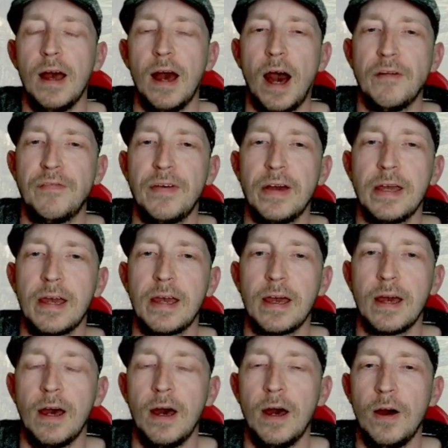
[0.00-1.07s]
I think
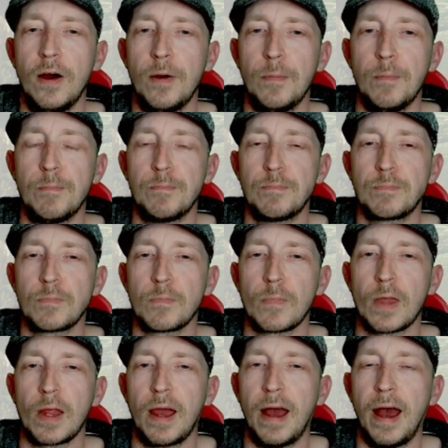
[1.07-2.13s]

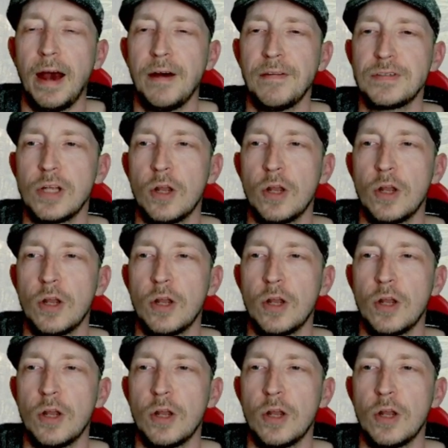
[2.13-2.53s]
after